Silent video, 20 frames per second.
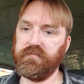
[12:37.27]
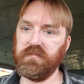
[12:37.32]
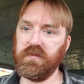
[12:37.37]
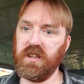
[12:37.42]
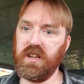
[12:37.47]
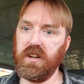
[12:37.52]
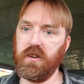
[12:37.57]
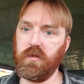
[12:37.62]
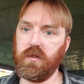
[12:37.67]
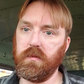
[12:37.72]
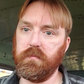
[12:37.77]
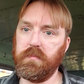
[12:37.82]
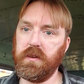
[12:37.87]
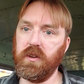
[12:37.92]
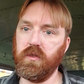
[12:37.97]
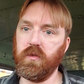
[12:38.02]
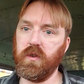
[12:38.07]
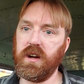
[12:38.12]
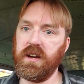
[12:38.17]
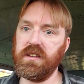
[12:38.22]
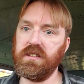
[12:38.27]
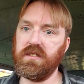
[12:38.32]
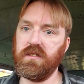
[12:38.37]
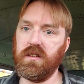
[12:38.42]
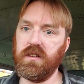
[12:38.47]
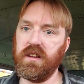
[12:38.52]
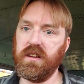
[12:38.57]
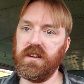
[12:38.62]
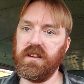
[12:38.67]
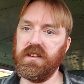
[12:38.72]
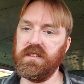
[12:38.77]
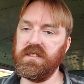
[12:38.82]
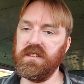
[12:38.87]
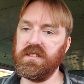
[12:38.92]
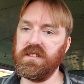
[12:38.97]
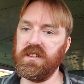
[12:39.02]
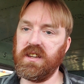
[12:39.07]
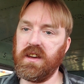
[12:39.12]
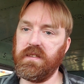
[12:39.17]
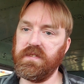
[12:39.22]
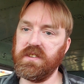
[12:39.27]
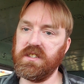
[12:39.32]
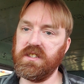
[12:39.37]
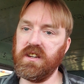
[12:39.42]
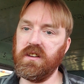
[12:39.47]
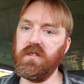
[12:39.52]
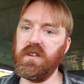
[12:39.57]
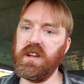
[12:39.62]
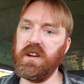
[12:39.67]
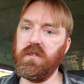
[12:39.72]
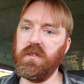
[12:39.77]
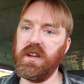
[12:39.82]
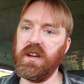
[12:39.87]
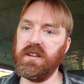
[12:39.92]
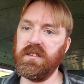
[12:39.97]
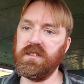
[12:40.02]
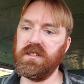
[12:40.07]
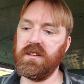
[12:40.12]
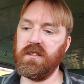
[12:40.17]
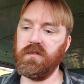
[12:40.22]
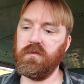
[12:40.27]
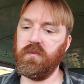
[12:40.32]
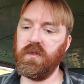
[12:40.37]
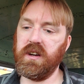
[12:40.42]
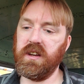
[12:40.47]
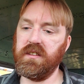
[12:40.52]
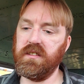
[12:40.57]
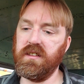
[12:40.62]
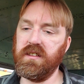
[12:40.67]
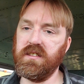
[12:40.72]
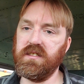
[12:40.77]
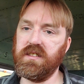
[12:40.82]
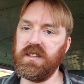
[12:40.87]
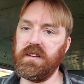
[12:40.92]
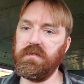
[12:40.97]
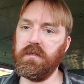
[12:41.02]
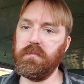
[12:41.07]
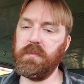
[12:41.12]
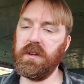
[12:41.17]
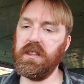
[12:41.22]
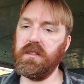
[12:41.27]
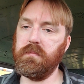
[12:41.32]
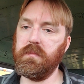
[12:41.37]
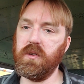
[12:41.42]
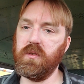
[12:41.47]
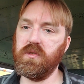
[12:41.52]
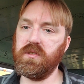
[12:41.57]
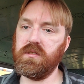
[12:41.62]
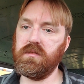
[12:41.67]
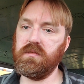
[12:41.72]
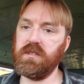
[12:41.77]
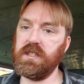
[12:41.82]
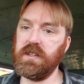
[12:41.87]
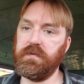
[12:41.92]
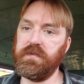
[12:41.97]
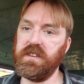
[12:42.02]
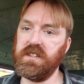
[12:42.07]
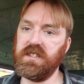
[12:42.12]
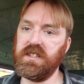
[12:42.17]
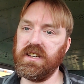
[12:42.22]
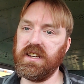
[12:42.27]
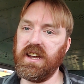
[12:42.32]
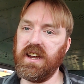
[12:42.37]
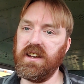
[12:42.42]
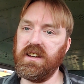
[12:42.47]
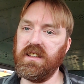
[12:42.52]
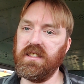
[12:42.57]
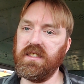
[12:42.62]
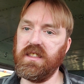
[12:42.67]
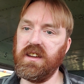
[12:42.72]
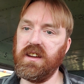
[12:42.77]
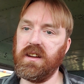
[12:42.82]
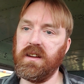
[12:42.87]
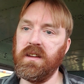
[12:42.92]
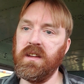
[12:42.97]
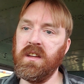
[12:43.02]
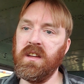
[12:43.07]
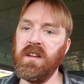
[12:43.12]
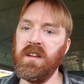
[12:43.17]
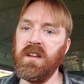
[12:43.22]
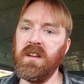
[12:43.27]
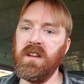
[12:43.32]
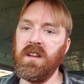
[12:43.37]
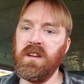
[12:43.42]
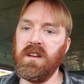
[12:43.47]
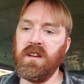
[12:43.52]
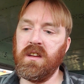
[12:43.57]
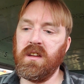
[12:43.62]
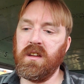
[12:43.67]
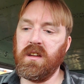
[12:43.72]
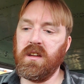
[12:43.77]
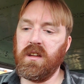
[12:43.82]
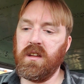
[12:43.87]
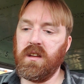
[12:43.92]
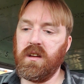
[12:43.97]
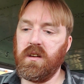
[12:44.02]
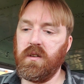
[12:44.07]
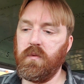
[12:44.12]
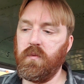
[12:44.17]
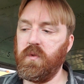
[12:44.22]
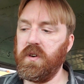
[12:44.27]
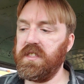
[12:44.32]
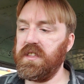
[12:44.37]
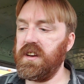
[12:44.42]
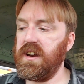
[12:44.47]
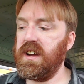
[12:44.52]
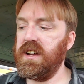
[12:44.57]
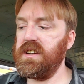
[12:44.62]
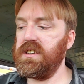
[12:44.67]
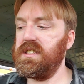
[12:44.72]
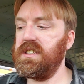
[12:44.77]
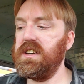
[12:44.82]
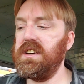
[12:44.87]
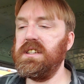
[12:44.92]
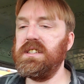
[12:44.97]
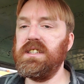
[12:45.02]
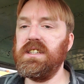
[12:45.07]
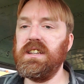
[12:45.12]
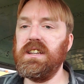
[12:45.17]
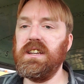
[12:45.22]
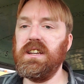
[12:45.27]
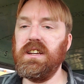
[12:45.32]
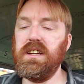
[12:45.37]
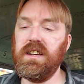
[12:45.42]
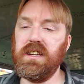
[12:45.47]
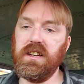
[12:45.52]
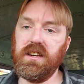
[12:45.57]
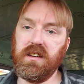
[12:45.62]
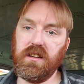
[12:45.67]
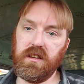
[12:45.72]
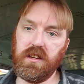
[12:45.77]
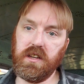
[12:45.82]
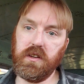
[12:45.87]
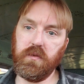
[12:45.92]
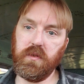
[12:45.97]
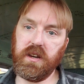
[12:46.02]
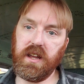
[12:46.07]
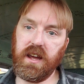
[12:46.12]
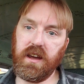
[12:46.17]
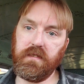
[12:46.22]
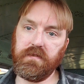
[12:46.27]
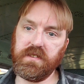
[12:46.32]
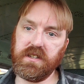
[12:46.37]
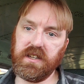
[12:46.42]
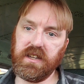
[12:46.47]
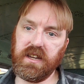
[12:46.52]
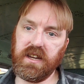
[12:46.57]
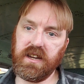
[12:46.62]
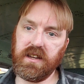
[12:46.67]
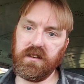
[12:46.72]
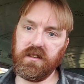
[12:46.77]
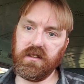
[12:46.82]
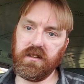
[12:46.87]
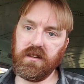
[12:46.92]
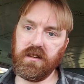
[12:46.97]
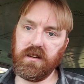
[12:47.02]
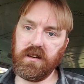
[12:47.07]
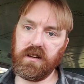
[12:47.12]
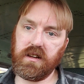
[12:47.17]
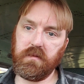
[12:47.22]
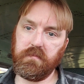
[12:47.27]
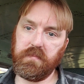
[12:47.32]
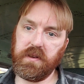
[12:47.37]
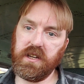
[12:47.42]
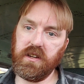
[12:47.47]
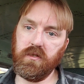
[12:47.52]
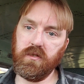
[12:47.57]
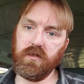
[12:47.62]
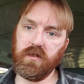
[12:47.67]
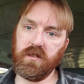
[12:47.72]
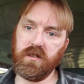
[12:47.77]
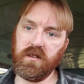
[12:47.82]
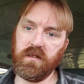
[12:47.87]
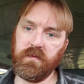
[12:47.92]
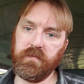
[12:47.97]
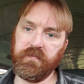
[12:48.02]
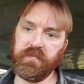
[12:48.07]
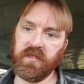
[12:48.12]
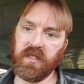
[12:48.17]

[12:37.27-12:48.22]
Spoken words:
computerized on it. It doesn't have a stereo yet, so when it does, that would be the most sophisticated thing. With an ICCE, you would have to get a computer